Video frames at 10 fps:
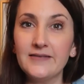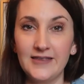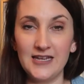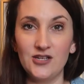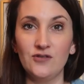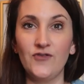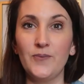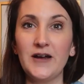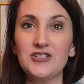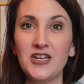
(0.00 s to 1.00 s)
Thank you for
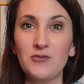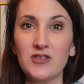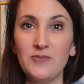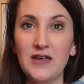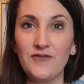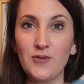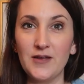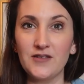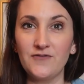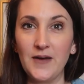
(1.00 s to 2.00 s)
budgeting with me for the
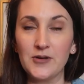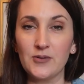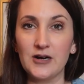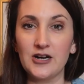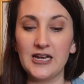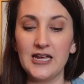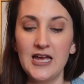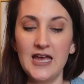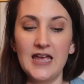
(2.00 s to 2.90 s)
month of February.